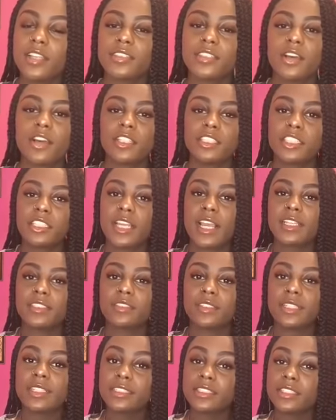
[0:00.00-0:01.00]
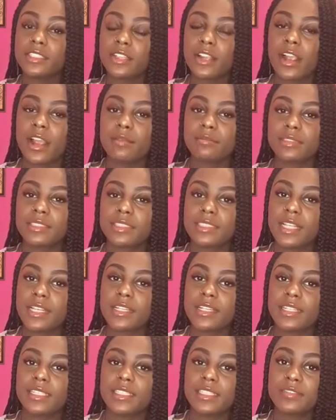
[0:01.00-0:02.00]
So I asked you guys on Instagram to
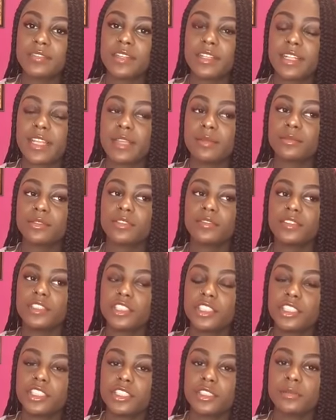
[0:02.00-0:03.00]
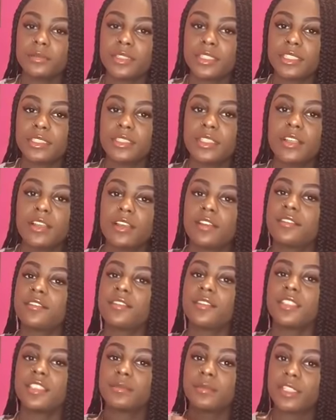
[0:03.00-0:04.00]
send in different names of YouTubers
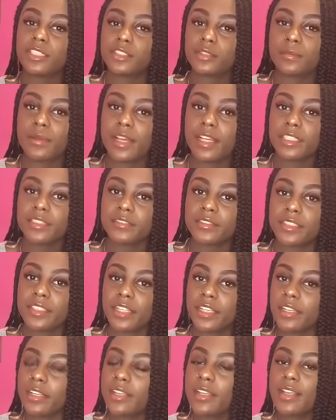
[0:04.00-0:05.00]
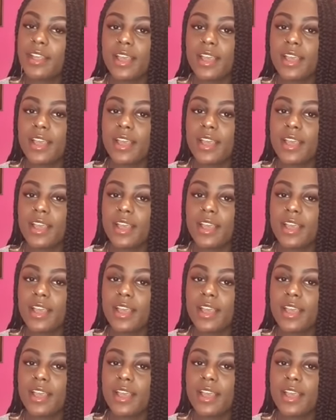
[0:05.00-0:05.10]
for a smash or pass video.